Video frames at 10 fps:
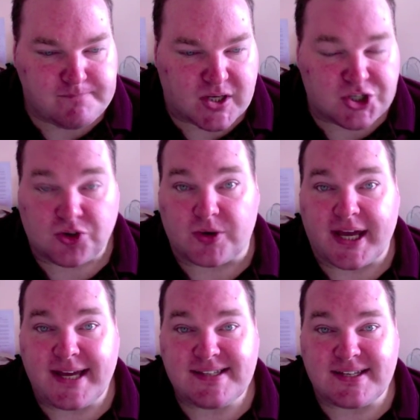Short
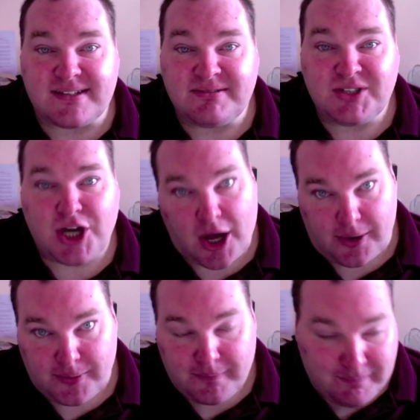answer,
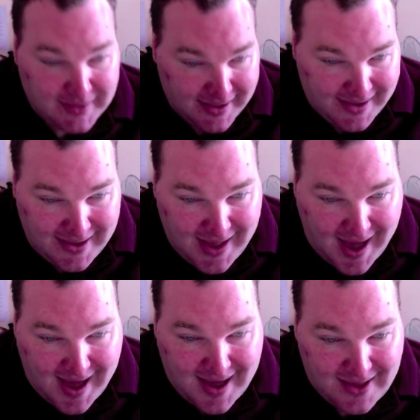no.
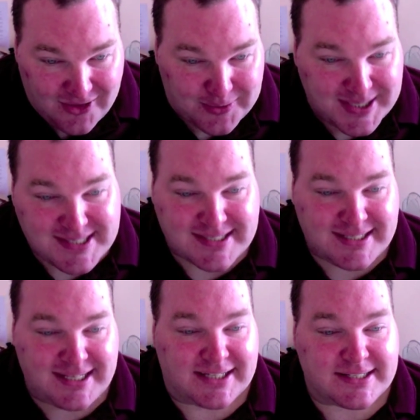The reason
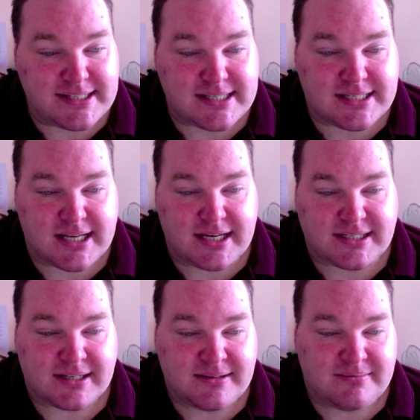is that